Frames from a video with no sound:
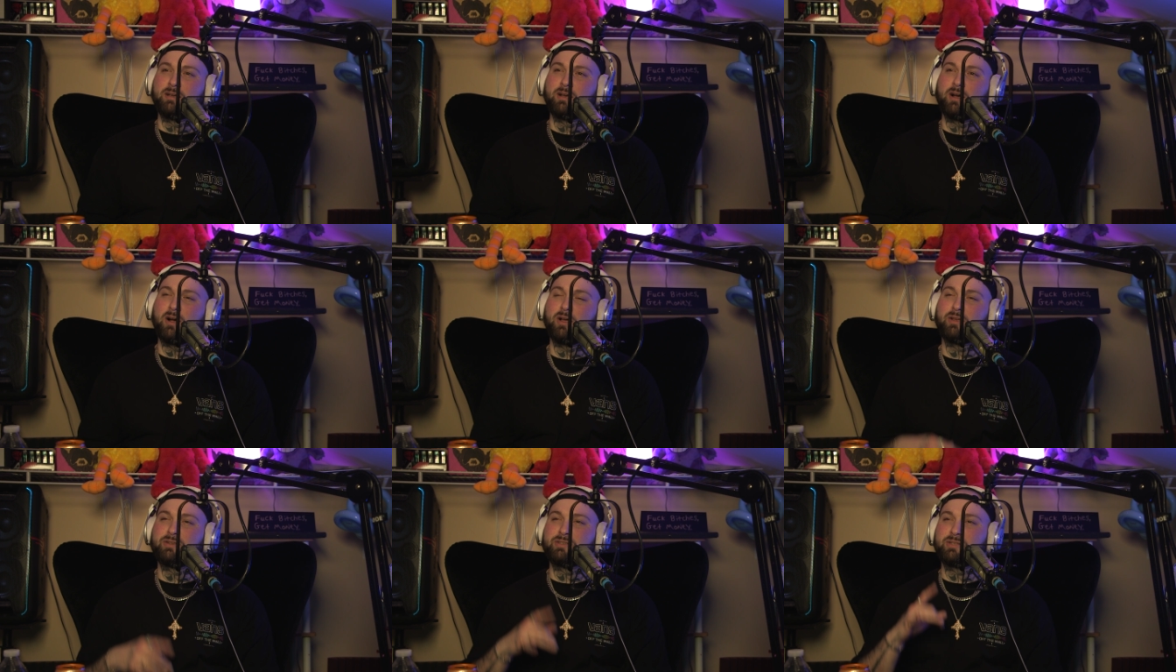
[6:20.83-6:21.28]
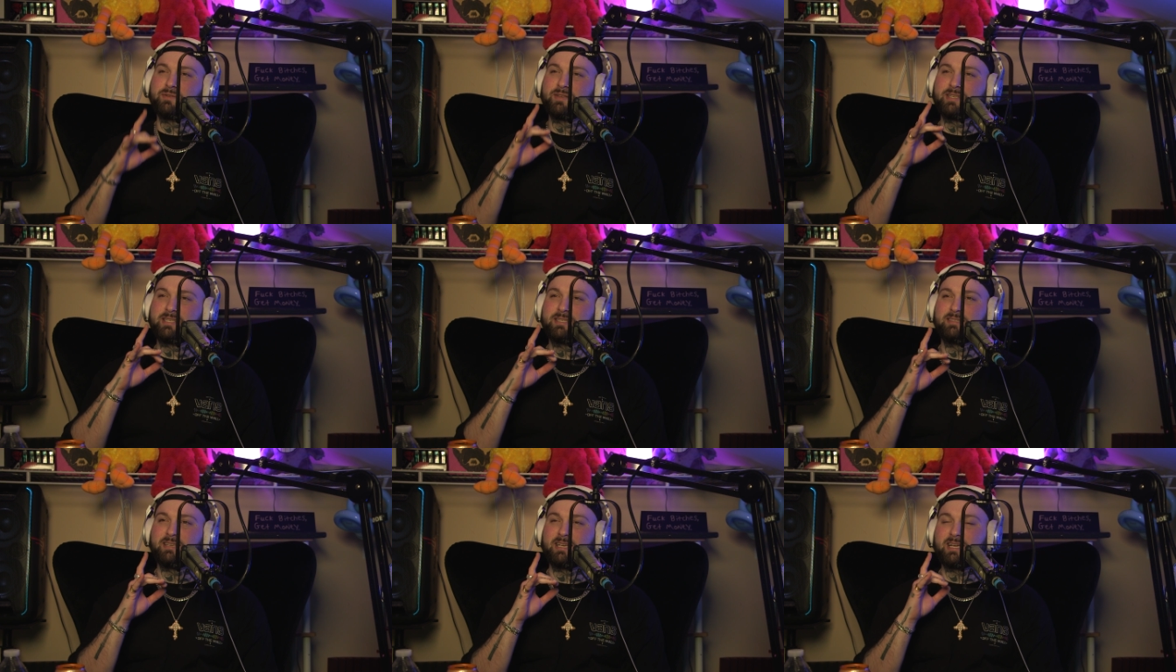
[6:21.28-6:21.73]
Also,
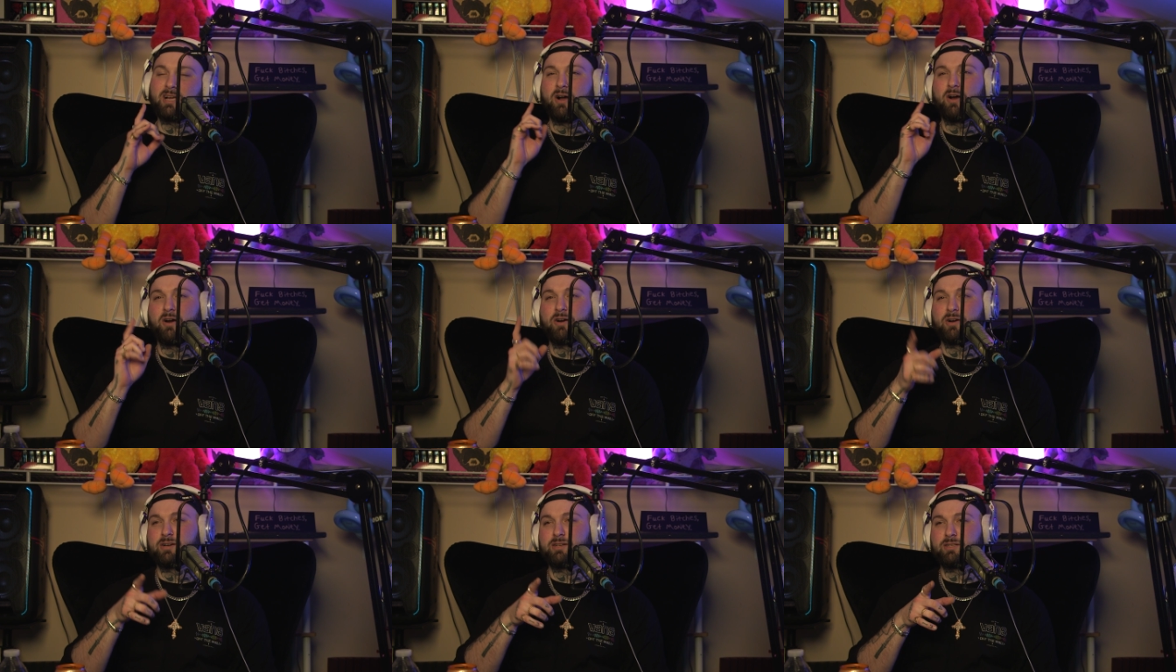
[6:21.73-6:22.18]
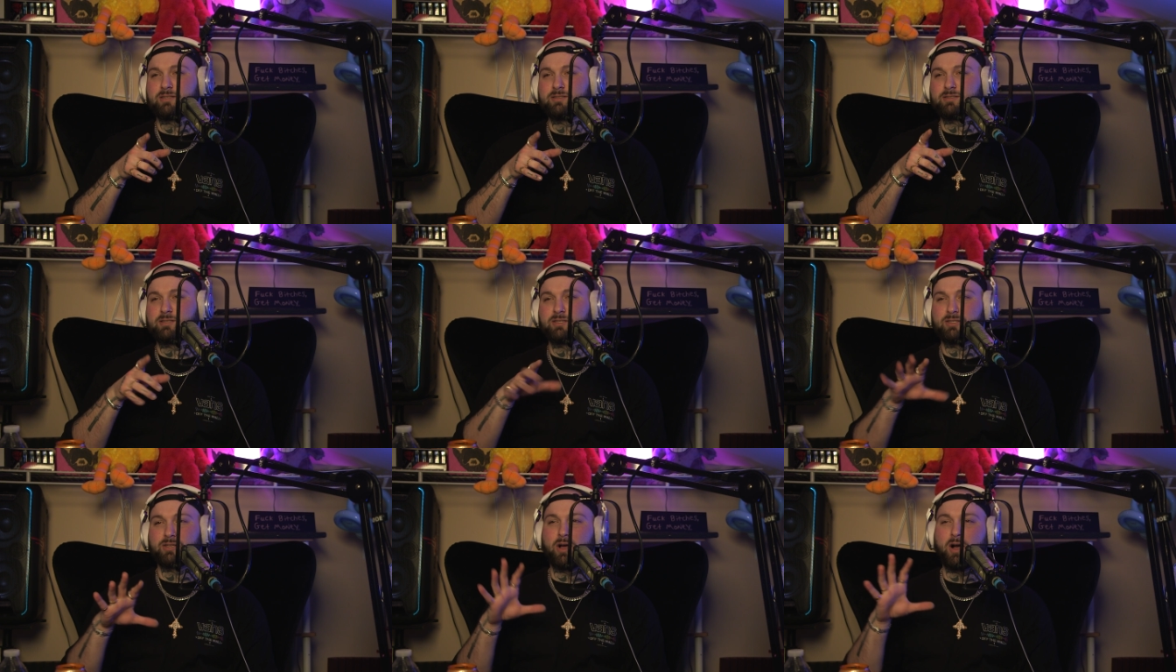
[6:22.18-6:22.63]
this is like hard
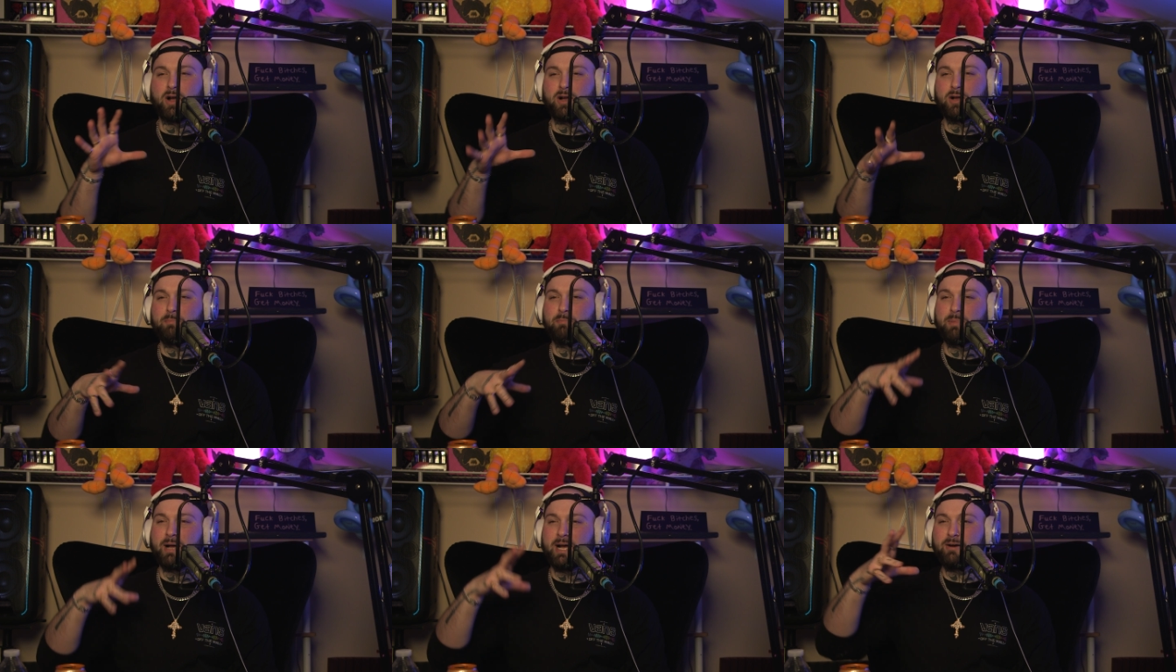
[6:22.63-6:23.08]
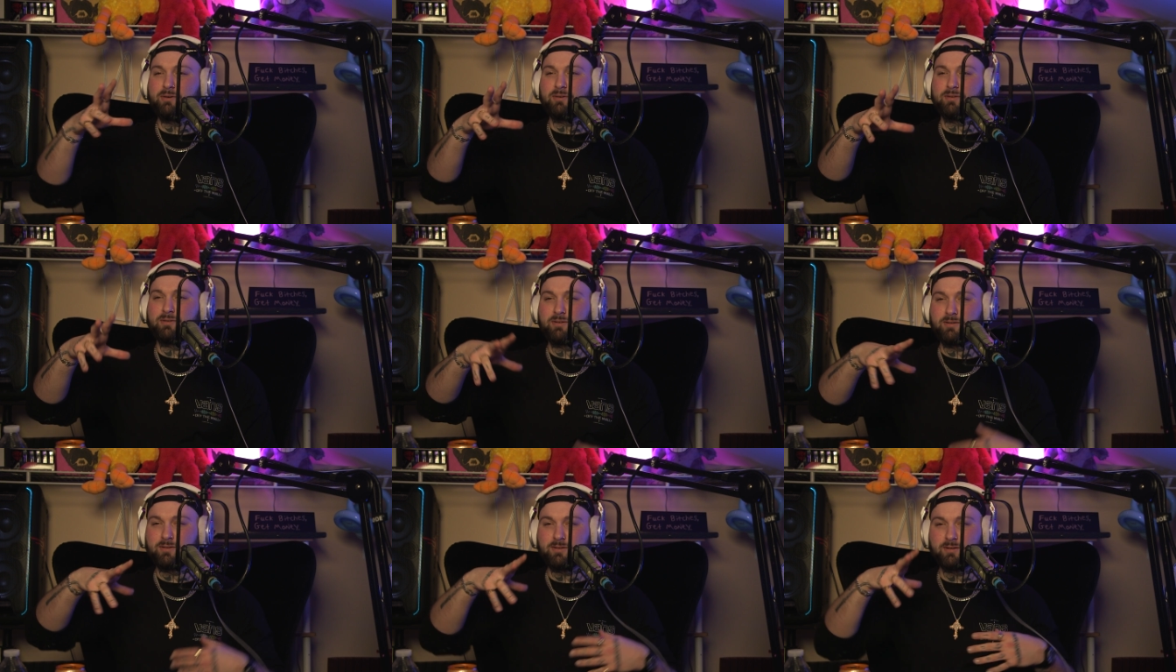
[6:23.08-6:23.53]
to talk about
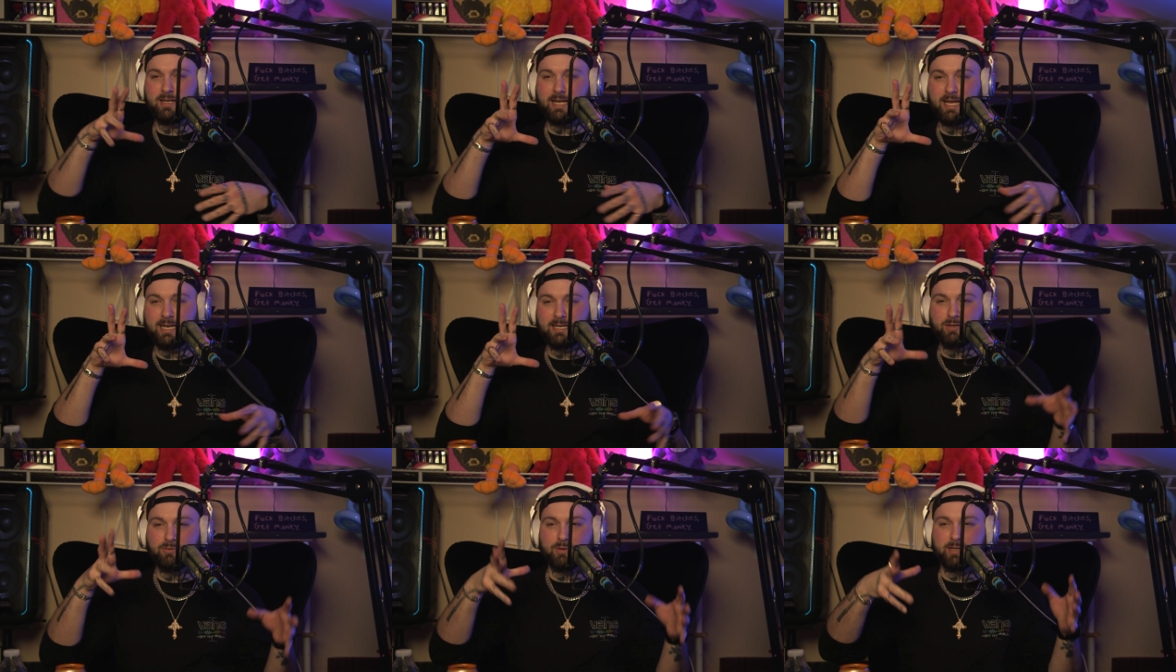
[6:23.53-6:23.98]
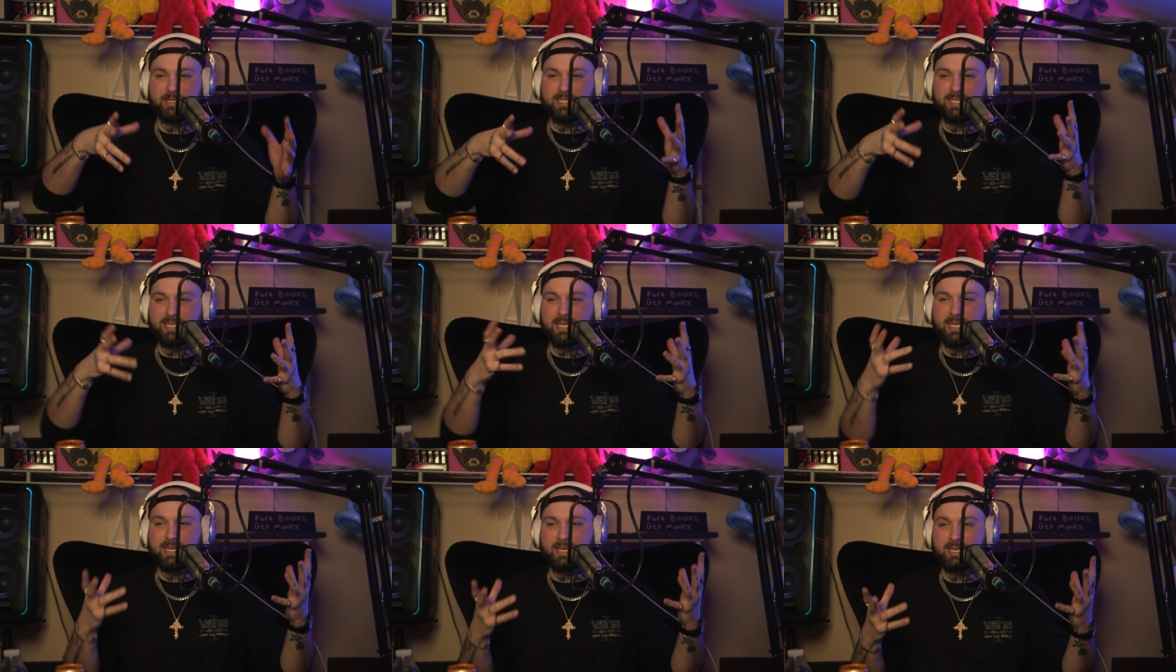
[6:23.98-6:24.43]
and
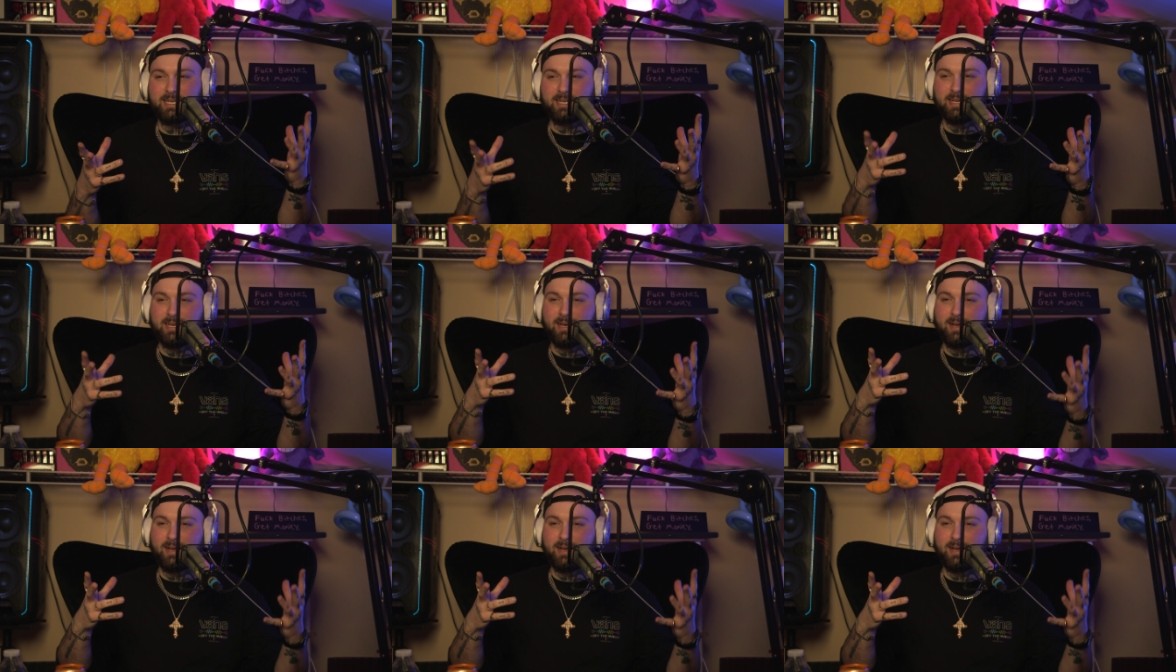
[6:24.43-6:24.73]
critique,